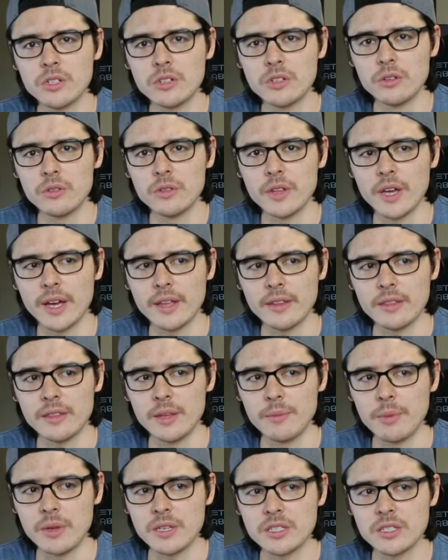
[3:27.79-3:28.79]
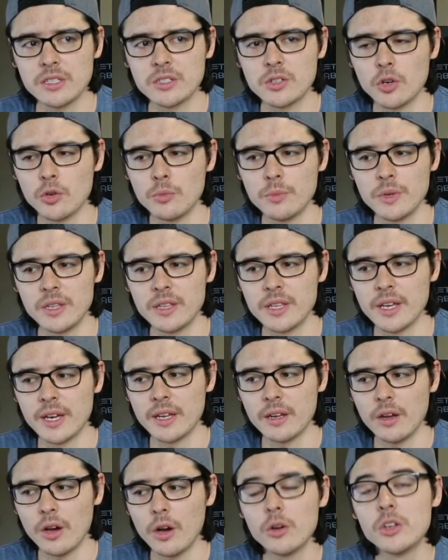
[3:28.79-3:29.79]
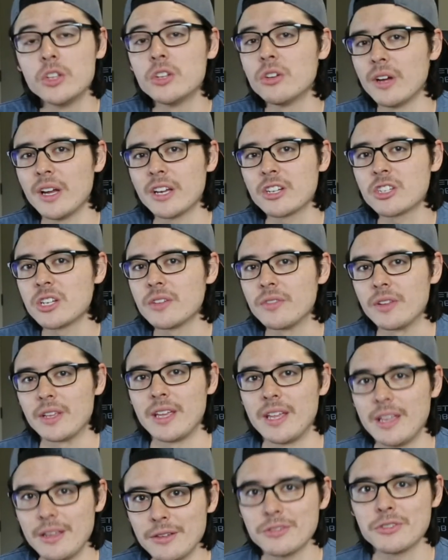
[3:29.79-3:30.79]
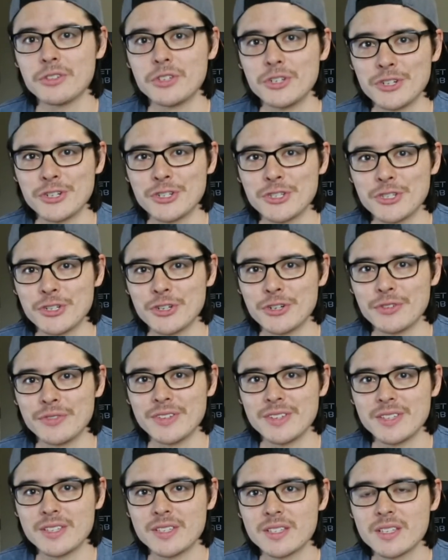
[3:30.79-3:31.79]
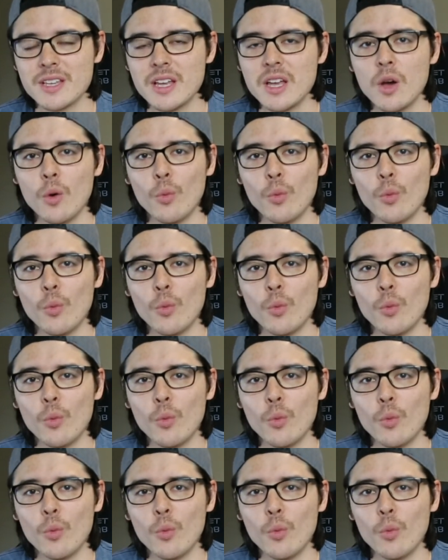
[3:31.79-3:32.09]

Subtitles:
do that, they basically told me that, oh, you don't actually have to cancel your service.